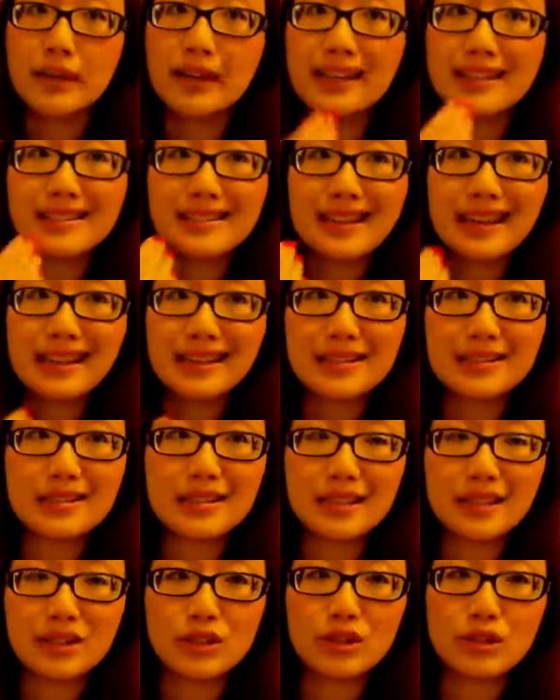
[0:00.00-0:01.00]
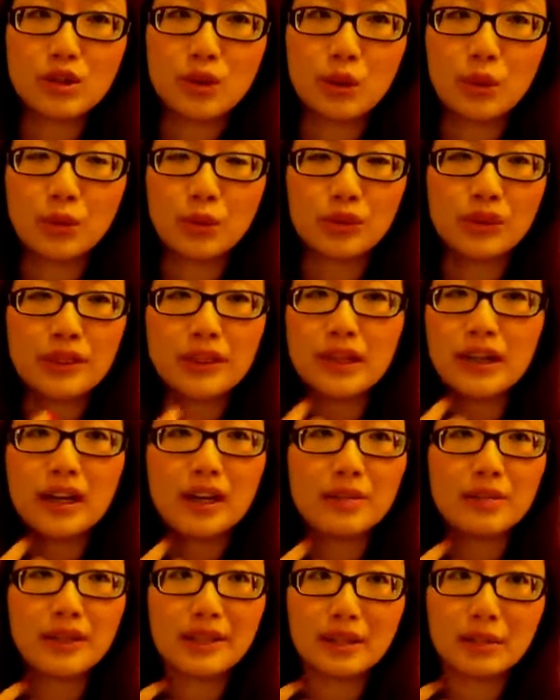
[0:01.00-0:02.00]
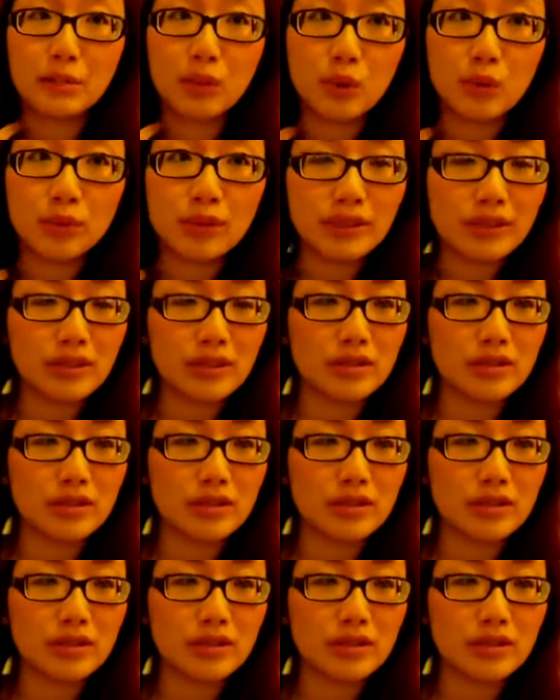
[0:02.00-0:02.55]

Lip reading: exact skin tone at the moment,